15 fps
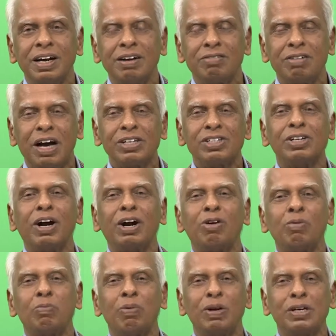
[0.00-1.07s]
Vyasa had
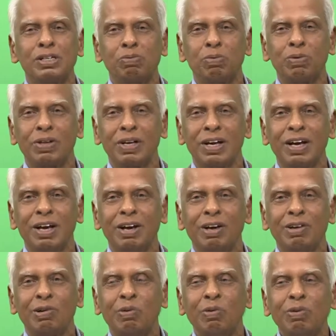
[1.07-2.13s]
opened his pothi.
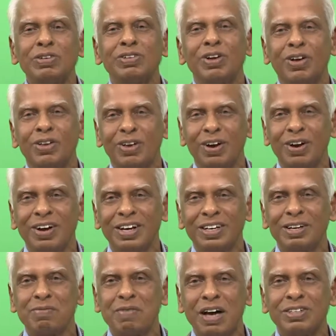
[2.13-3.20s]
So, who is the author? Is
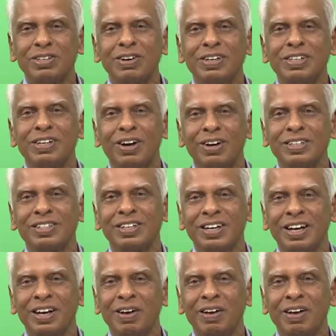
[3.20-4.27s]
it Vyasa or is it Agasti?
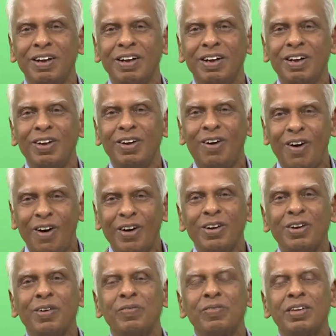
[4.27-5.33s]
Or
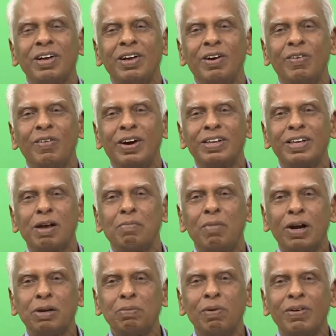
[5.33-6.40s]
were there
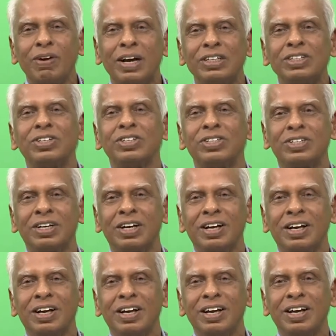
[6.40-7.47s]
multiple traditions
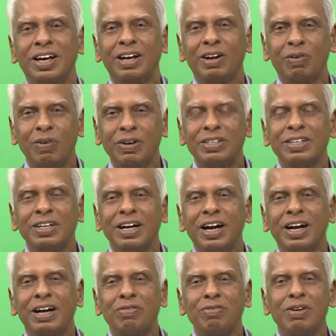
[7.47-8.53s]
in which
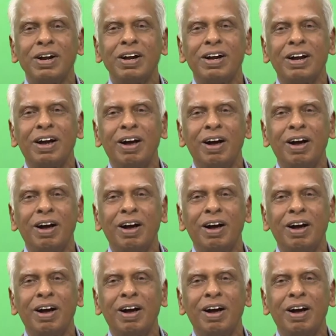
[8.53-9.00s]
different